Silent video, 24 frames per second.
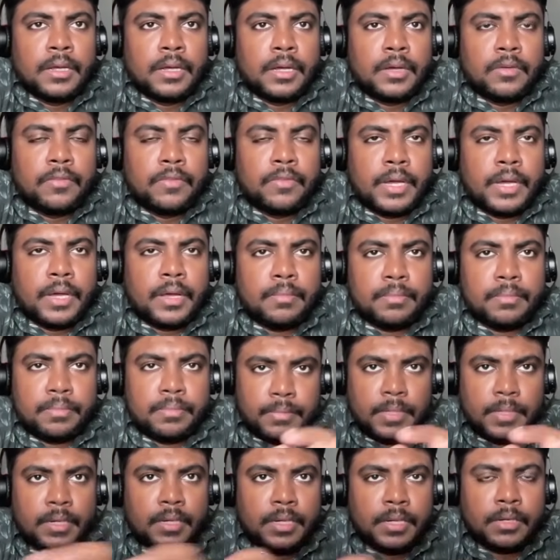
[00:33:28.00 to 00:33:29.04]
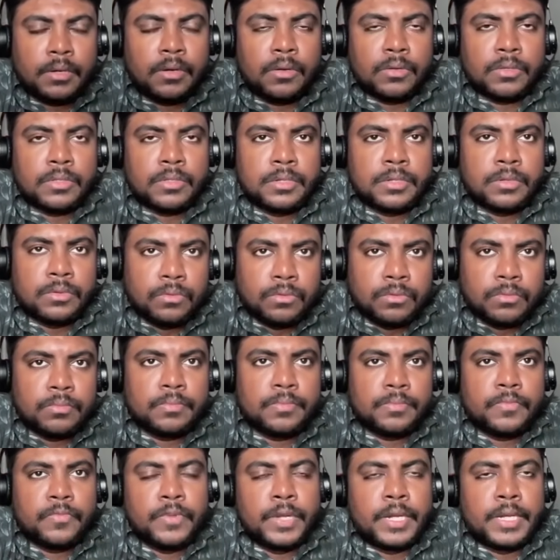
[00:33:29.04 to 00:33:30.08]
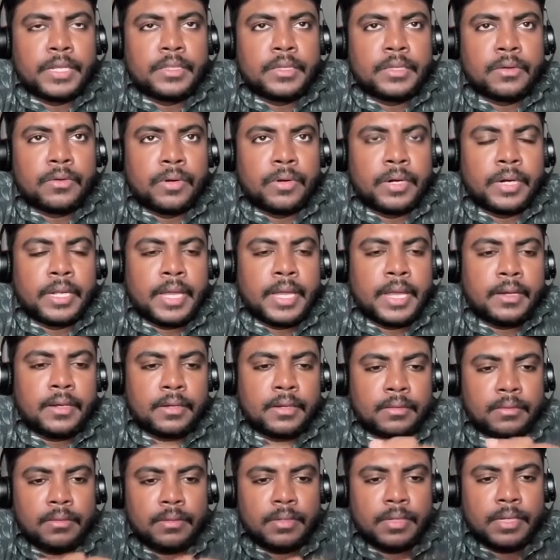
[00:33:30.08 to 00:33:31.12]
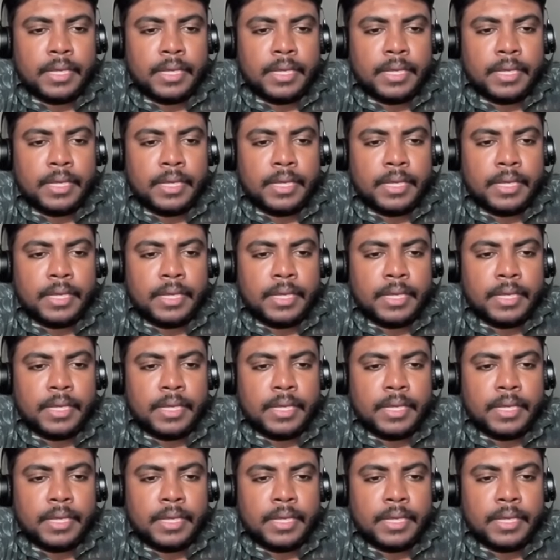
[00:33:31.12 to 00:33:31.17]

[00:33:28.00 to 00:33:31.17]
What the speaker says: where clause to filter the query and